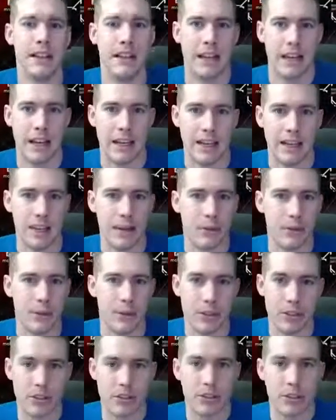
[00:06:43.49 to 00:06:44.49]
and they
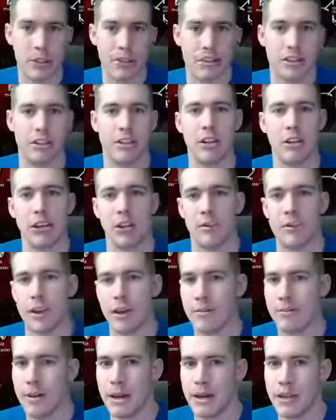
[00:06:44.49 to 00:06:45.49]
were just as good, if
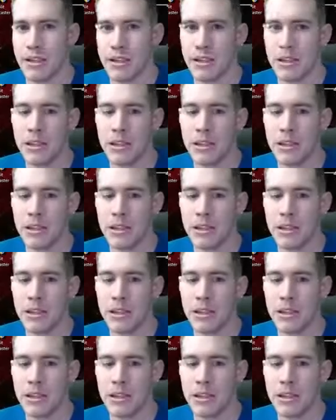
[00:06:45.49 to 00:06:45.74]
not better.